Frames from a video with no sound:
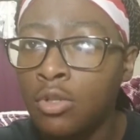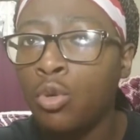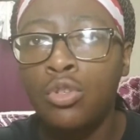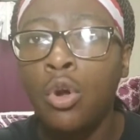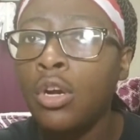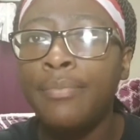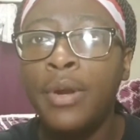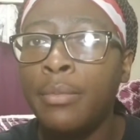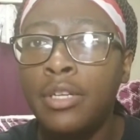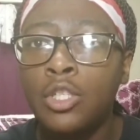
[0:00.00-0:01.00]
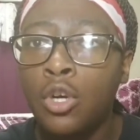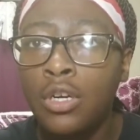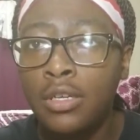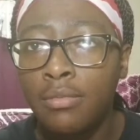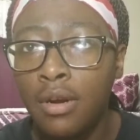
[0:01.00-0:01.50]
Don't don't compare me to
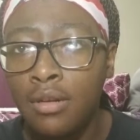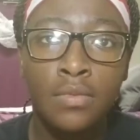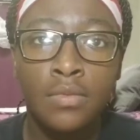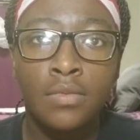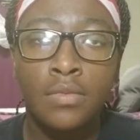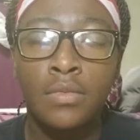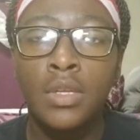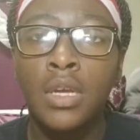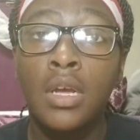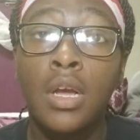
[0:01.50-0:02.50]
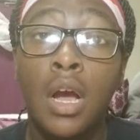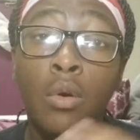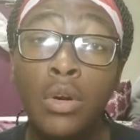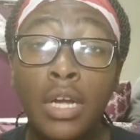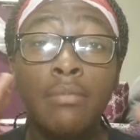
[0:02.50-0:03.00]
Target, bro.
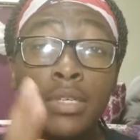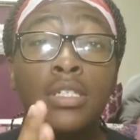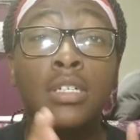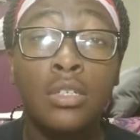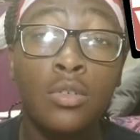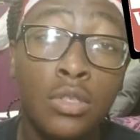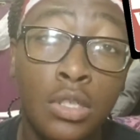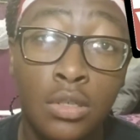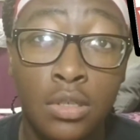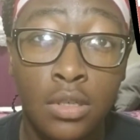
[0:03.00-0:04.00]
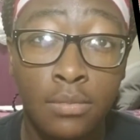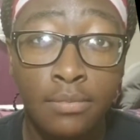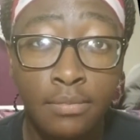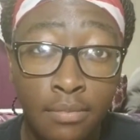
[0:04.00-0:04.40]
I work at BJ's Wholesale Club,